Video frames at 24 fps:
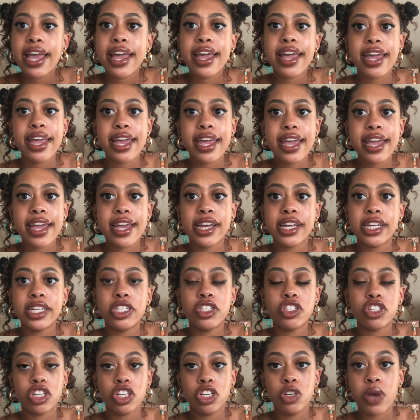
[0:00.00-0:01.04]
And
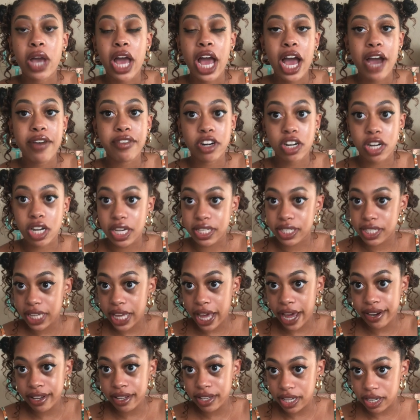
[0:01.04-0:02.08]
you have her cousin
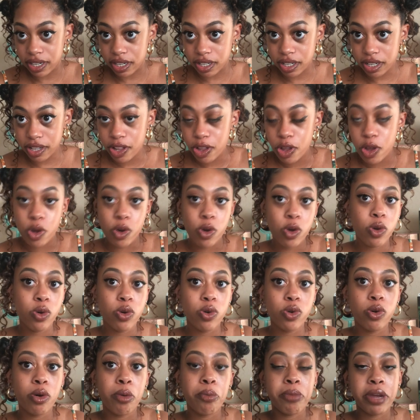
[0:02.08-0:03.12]
Catalina,
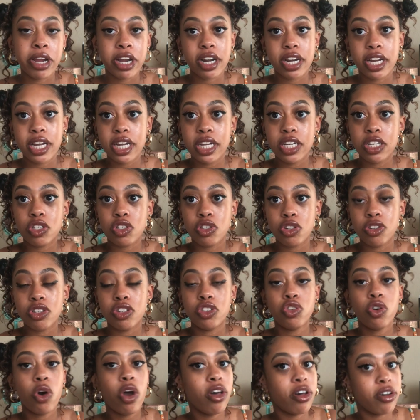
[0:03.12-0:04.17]
who married to the
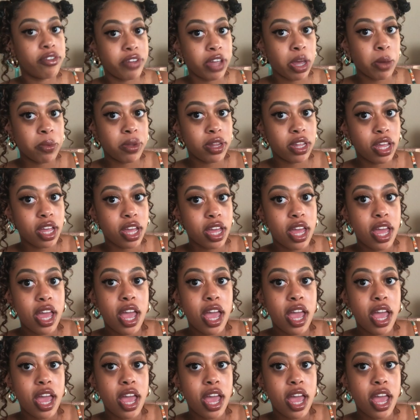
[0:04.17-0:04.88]
Doyle family.